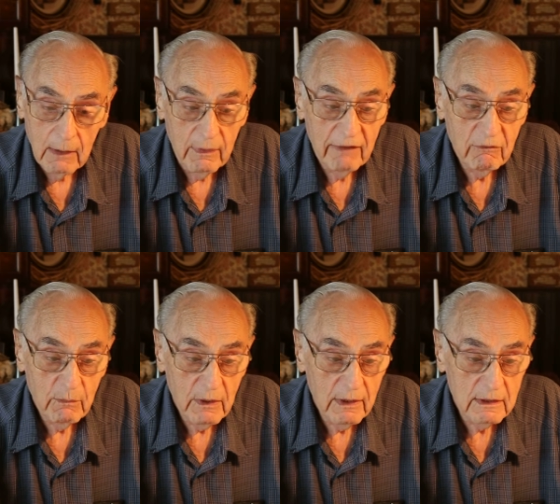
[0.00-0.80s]
And we have
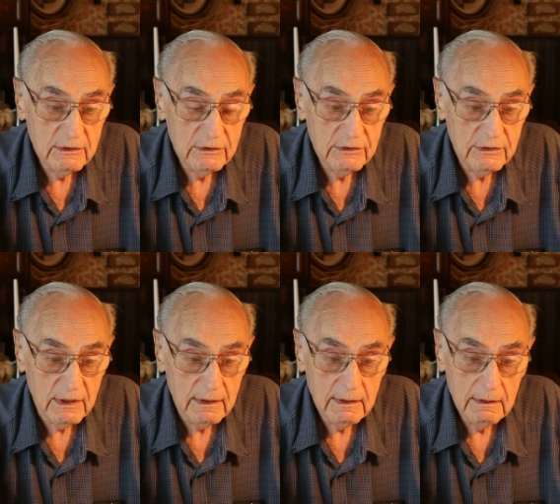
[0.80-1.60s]
a marriage
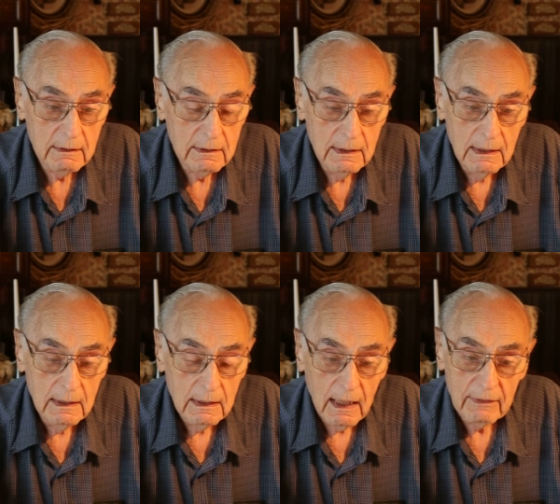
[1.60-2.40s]
that
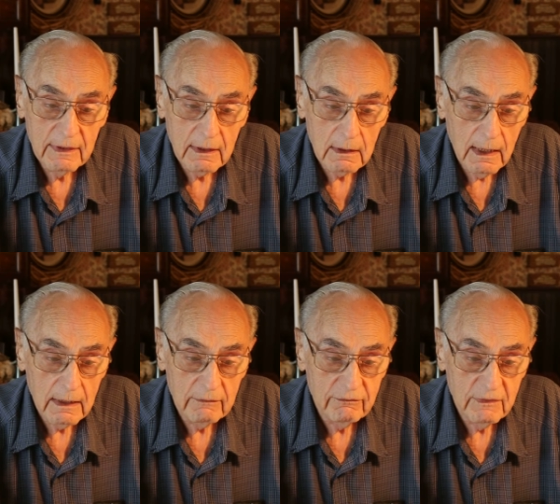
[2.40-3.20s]
I think a
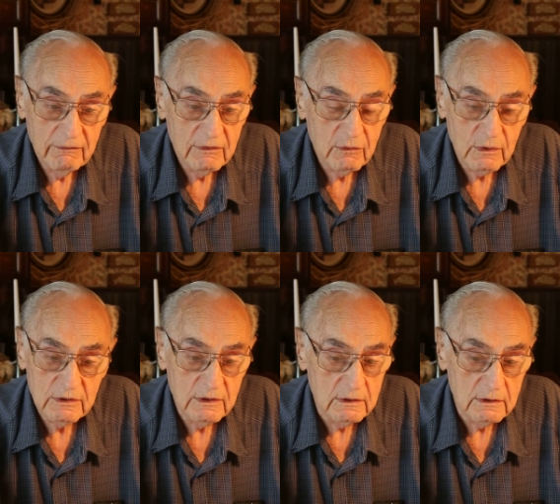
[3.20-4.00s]
lot of even
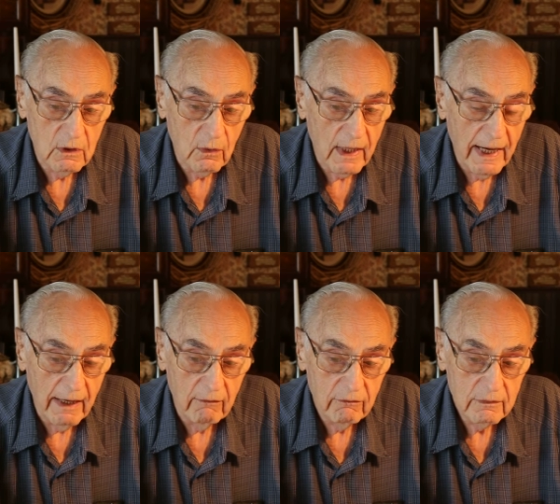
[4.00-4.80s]
Christians don't
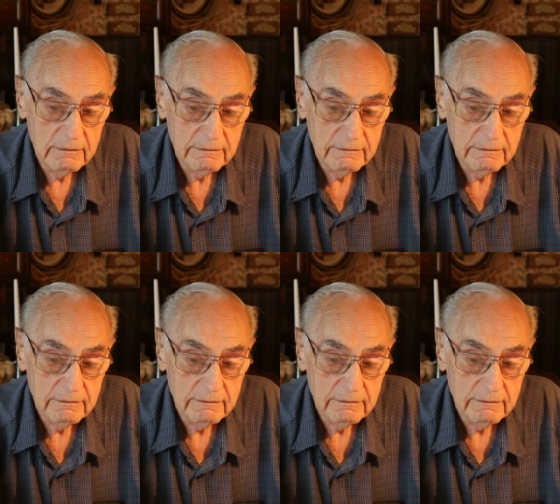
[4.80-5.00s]
have.